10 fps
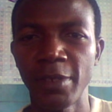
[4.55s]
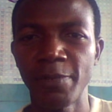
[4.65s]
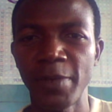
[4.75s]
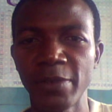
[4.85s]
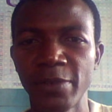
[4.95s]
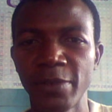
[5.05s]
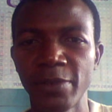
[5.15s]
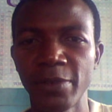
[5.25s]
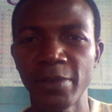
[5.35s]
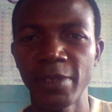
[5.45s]
the pastor
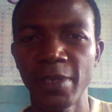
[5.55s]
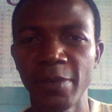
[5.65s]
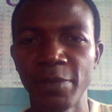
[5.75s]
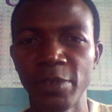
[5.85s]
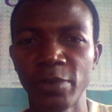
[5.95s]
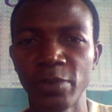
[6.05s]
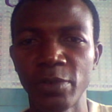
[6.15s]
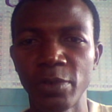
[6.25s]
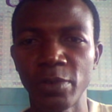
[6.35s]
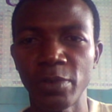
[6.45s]
of Success Dimension
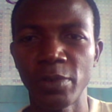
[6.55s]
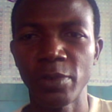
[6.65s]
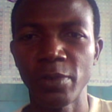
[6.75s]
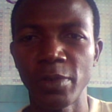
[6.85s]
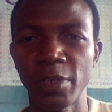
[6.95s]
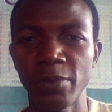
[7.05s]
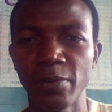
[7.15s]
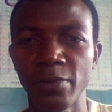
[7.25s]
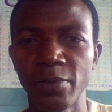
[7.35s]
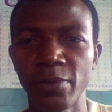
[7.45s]
Church,
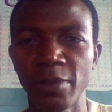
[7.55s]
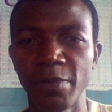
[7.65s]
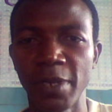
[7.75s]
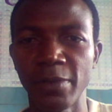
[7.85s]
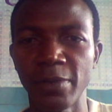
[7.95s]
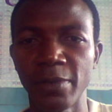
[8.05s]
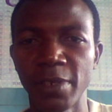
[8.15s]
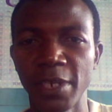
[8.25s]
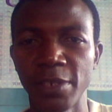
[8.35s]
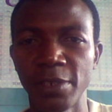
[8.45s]
Oketunu,
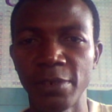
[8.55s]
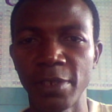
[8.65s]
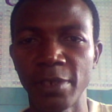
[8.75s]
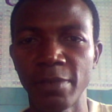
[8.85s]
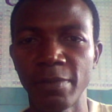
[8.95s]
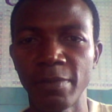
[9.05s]
Ibadan, Nigeria.